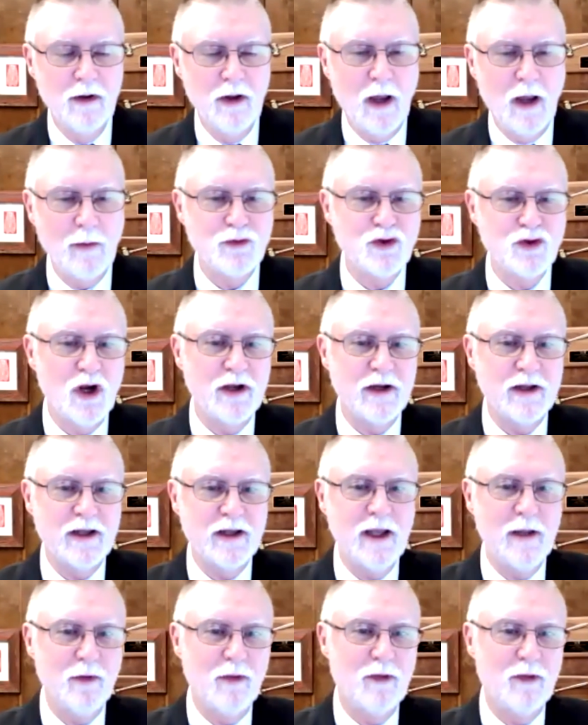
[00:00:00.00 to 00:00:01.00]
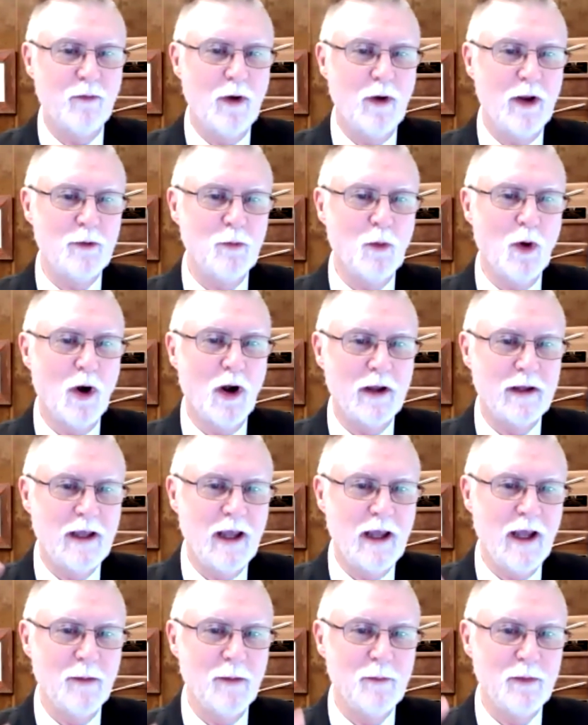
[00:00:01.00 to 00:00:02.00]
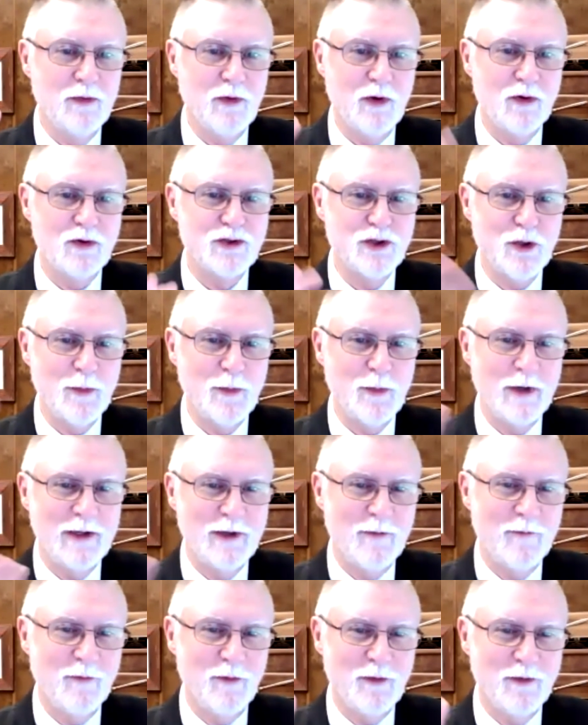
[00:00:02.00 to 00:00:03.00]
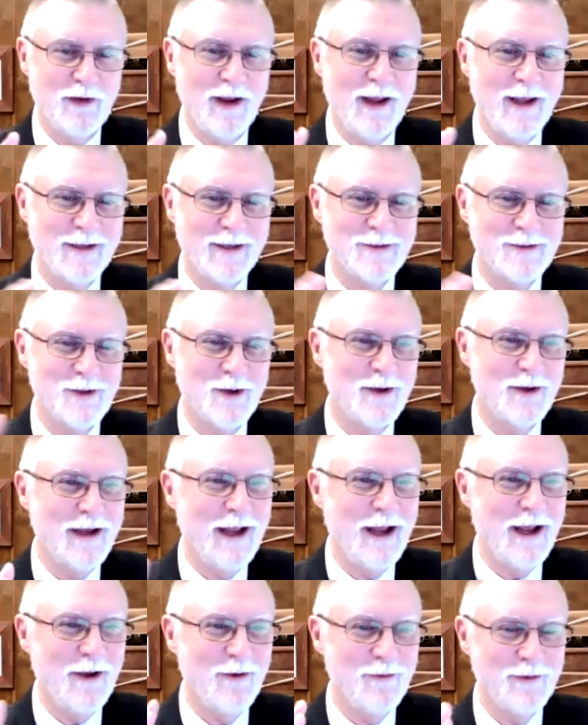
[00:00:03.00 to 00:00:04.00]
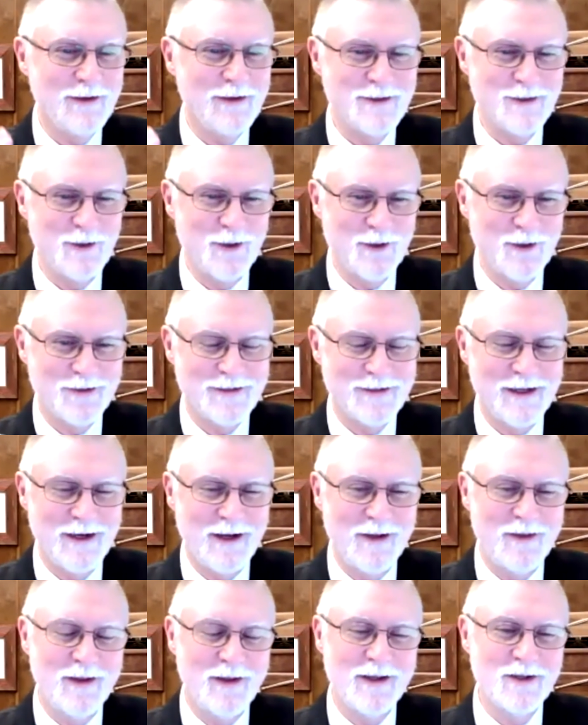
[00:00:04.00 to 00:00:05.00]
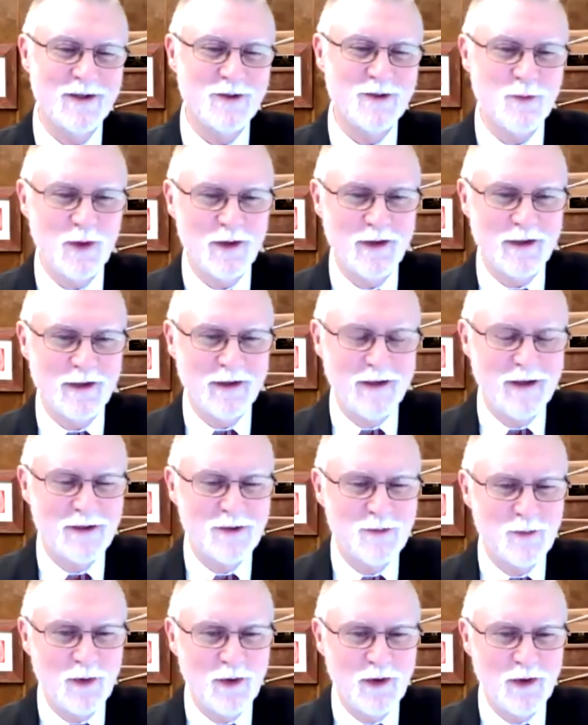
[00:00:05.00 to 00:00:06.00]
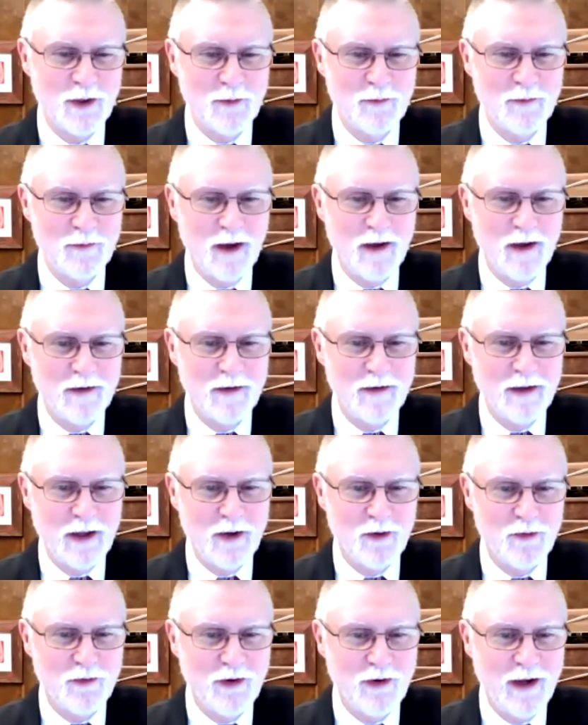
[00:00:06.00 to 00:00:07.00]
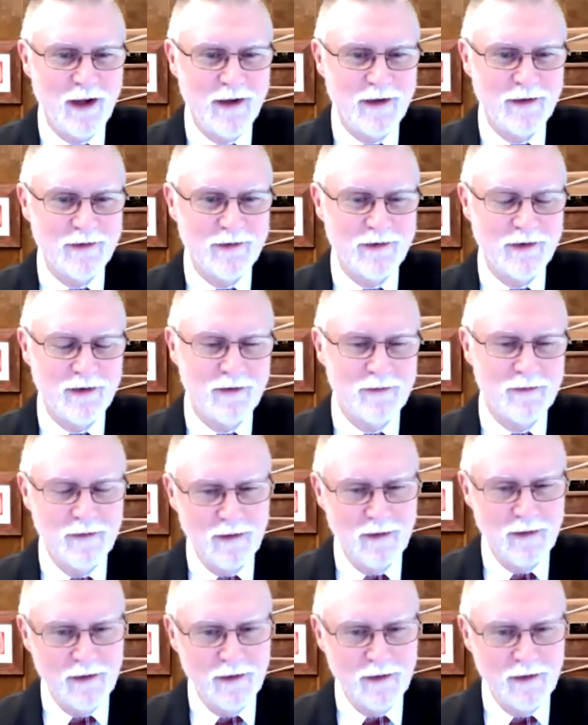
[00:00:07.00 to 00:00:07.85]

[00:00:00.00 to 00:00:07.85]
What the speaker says: I'm trying to keep a thread where I can, but there's so many different takes on how this looks that I think it's really entertaining to